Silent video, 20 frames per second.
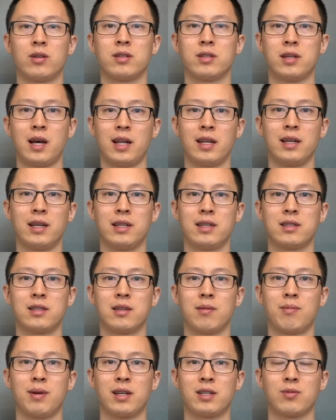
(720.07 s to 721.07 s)
because that is
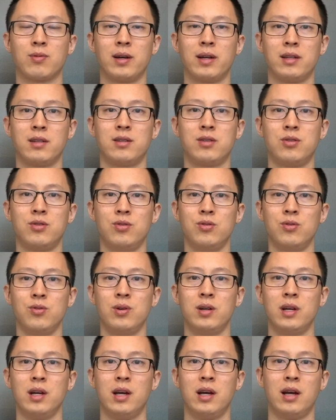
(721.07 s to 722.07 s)
the best way
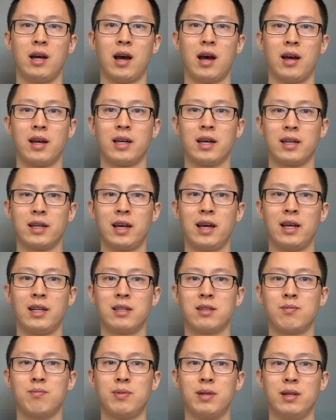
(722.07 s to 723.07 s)
to get
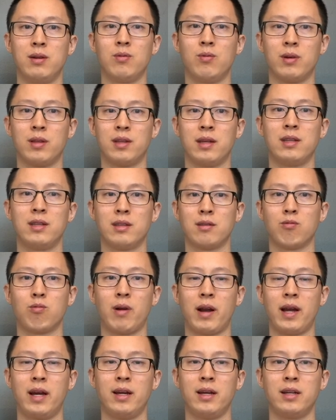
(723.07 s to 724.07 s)
gains, be within the
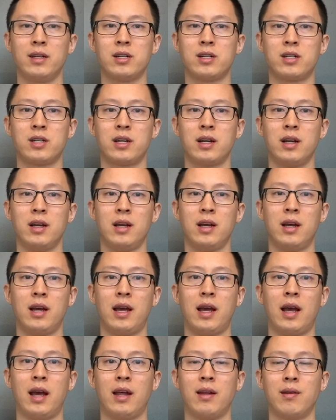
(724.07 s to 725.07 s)
range
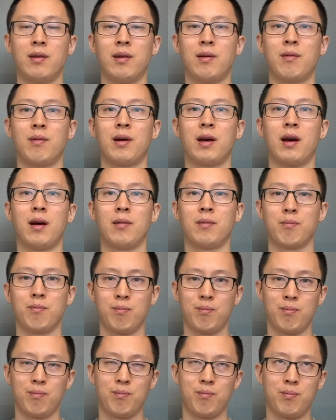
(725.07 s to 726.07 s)
and
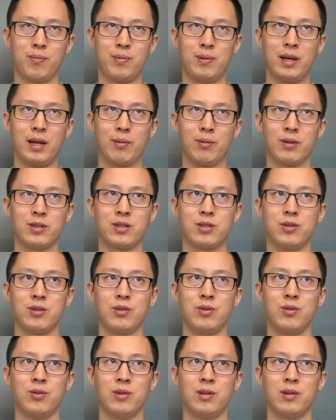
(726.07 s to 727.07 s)
be able
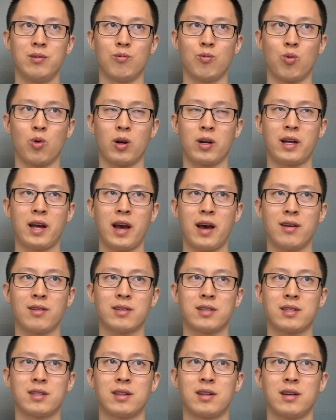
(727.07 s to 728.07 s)
to work
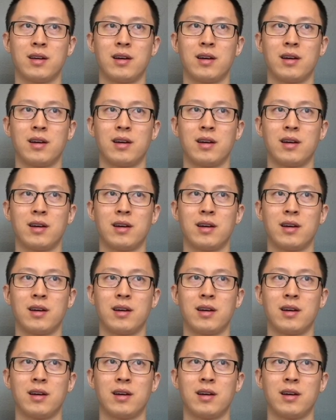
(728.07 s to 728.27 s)
out